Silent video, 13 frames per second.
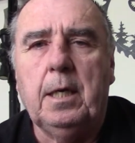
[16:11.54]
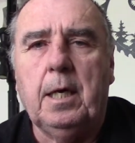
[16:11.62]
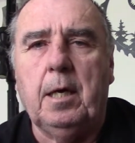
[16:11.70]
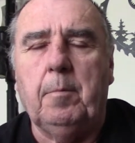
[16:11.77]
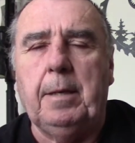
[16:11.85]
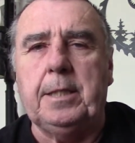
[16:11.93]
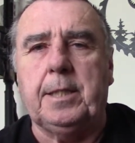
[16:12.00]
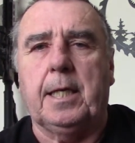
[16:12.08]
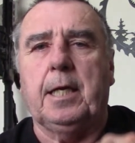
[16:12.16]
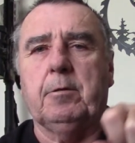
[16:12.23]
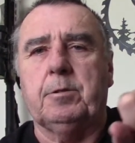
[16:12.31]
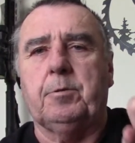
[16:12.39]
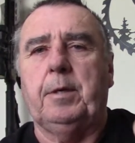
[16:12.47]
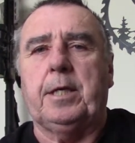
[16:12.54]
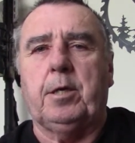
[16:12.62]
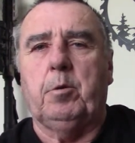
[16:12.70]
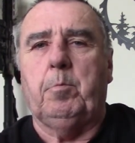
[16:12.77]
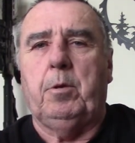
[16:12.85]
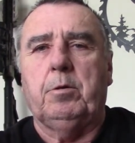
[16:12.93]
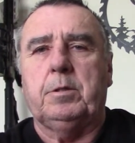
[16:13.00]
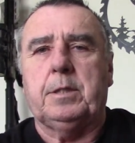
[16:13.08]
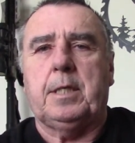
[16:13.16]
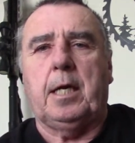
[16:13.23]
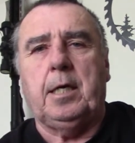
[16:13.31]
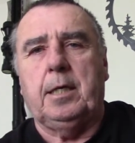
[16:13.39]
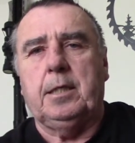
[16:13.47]
Basically, it was a recurve bow
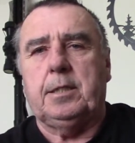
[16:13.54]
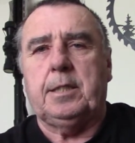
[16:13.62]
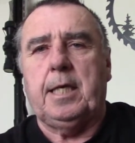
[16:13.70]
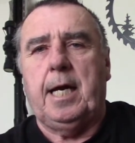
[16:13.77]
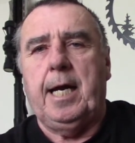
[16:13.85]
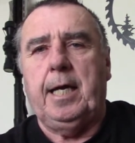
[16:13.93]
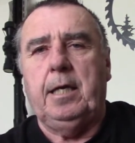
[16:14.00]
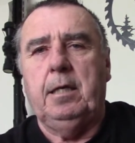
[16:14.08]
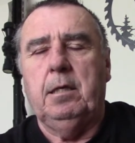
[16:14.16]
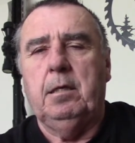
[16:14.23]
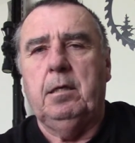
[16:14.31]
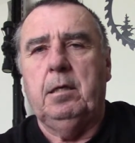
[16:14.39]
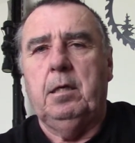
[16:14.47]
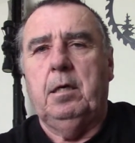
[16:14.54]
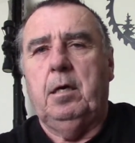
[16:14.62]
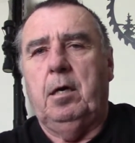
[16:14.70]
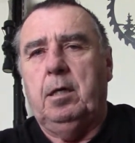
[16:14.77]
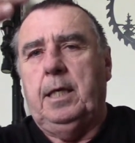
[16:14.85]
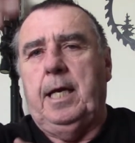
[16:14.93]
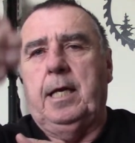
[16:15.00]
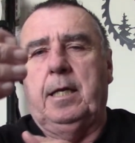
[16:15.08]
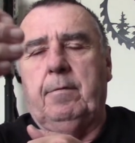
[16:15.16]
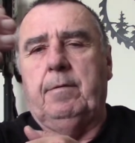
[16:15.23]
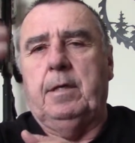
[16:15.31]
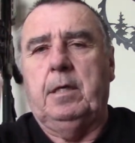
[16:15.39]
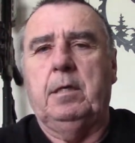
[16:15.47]
stuck on its side on the end of
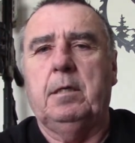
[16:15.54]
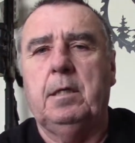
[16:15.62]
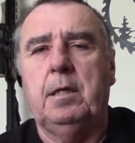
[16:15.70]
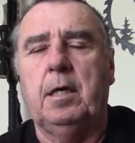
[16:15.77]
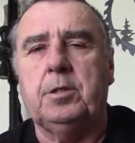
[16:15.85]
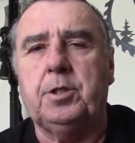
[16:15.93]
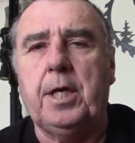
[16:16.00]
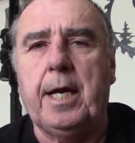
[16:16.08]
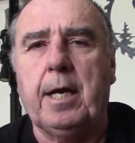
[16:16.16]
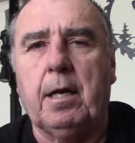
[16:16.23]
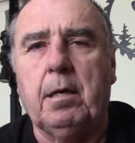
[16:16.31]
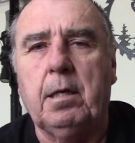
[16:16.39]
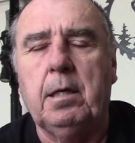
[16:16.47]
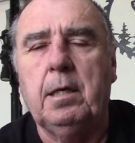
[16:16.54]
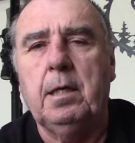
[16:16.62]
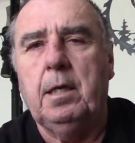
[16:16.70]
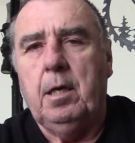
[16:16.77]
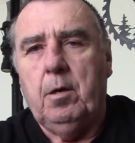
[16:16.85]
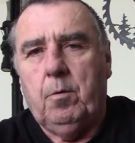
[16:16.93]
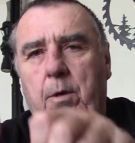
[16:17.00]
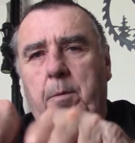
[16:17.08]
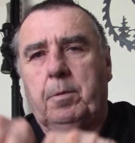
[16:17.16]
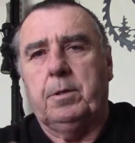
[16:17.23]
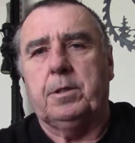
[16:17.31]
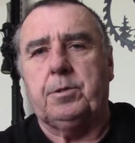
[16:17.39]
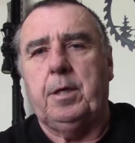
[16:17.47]
a channel where you
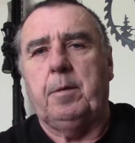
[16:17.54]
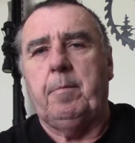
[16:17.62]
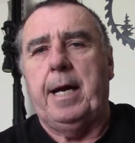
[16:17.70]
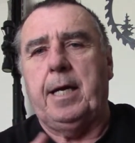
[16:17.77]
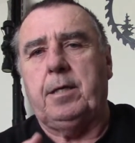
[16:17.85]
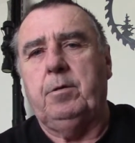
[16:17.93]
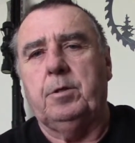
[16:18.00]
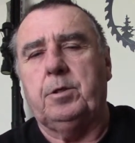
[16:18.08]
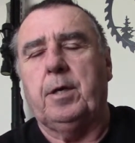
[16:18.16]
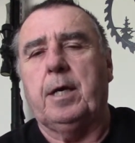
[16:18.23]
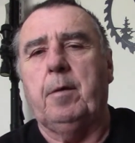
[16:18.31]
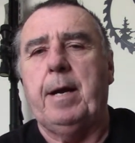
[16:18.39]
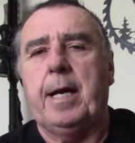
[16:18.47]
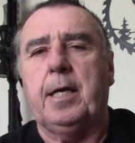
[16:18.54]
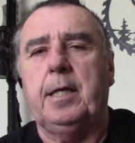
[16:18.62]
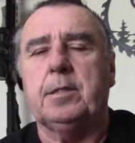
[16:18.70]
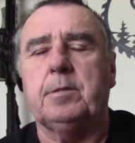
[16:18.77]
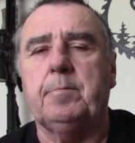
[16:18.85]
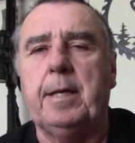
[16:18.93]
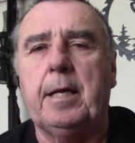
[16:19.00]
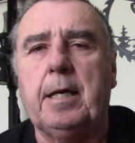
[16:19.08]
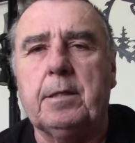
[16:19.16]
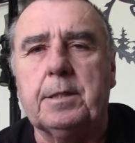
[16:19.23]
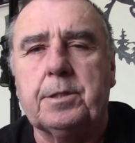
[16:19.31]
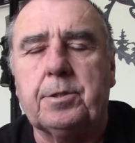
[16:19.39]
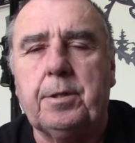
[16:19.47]
pulled the string back to a trigger mechanism that
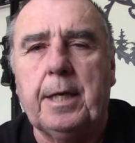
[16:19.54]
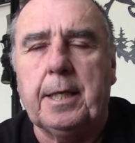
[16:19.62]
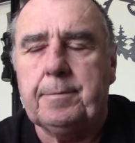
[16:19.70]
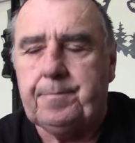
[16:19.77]
held the string.